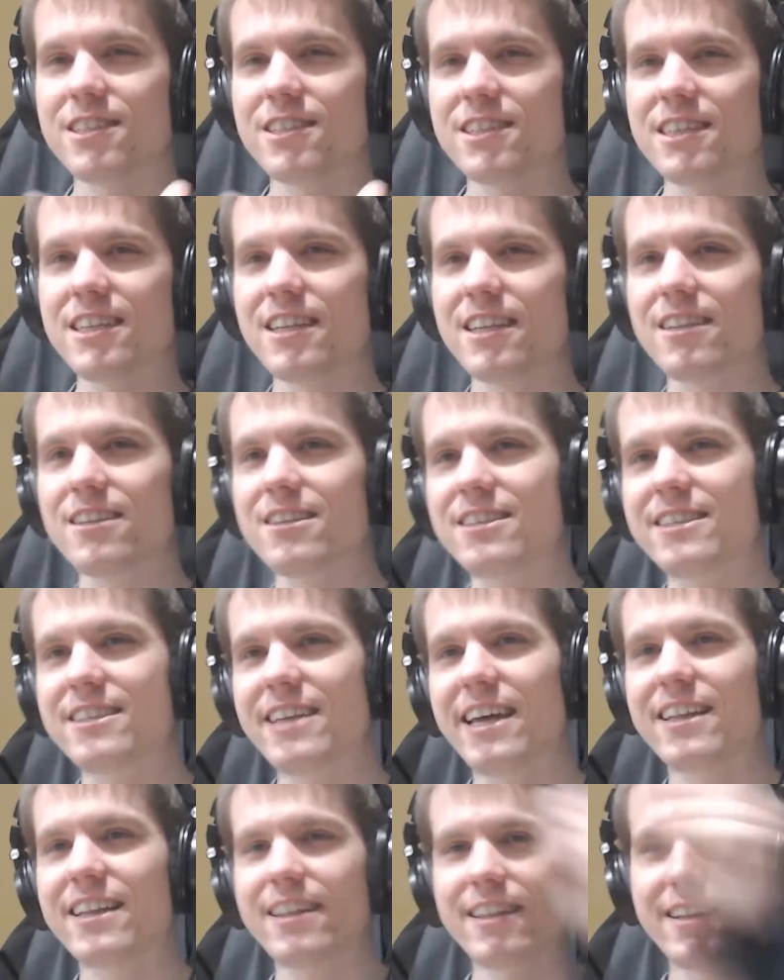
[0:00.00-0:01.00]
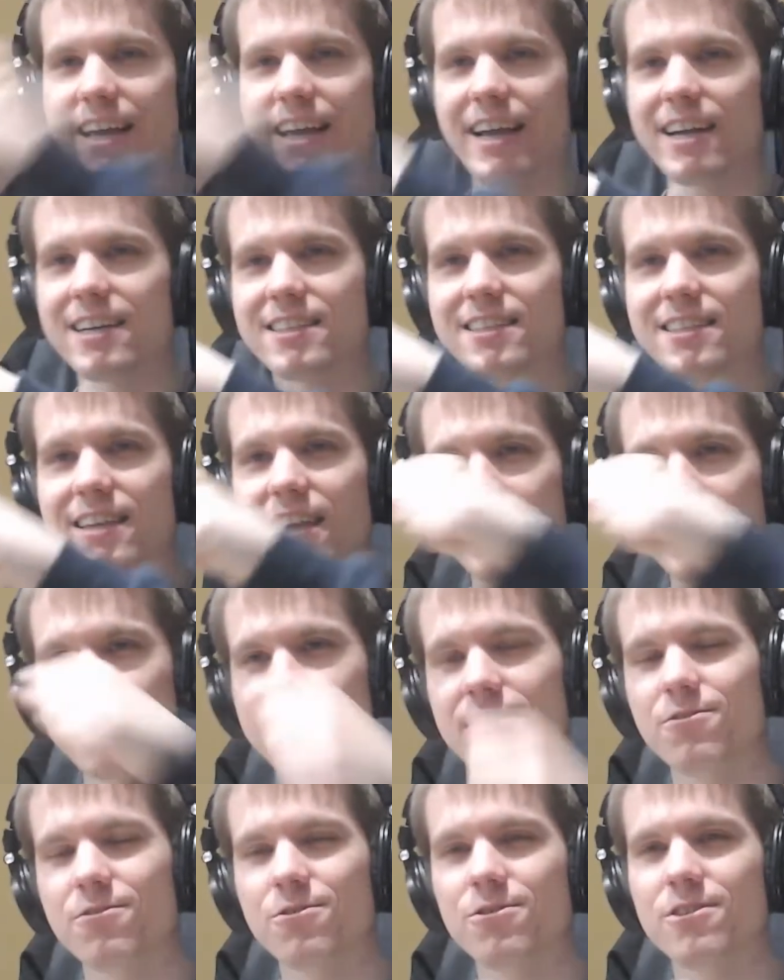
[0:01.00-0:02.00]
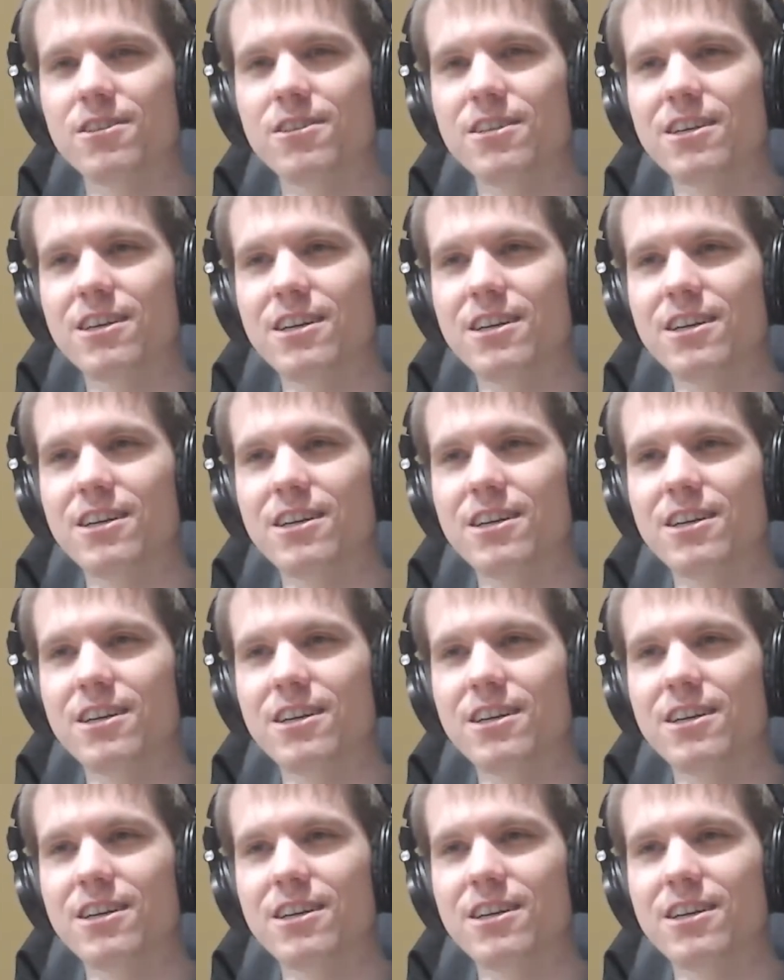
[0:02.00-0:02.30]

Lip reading: say that set text, and it would